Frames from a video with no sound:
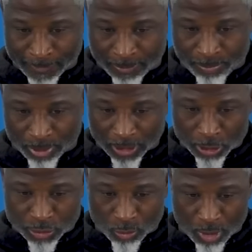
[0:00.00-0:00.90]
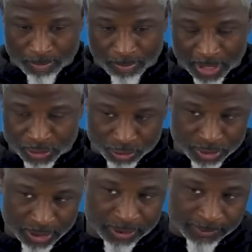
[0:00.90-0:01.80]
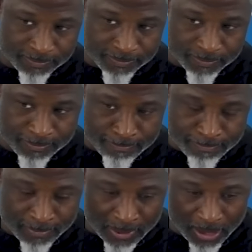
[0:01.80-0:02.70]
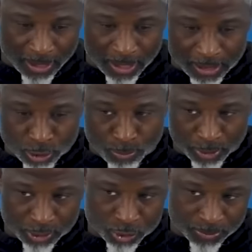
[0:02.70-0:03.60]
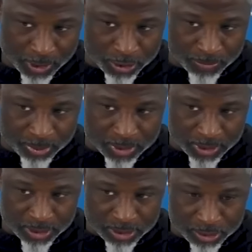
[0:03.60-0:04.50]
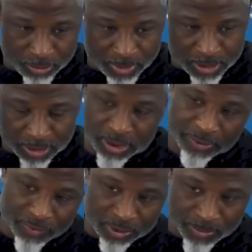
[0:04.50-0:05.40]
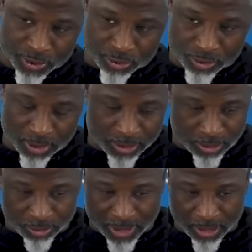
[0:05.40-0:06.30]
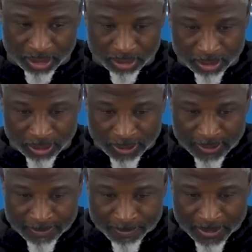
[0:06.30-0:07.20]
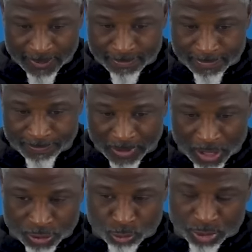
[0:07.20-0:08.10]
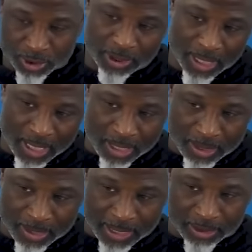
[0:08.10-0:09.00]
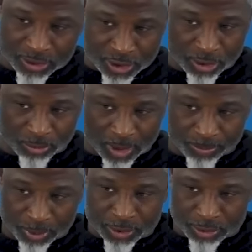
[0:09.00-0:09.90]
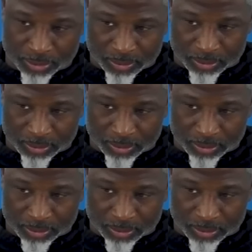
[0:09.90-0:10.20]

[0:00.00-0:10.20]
Players are what makes your team. And you put those players in positions to be successful as much as you can. Hutch was a guy that can generate pressure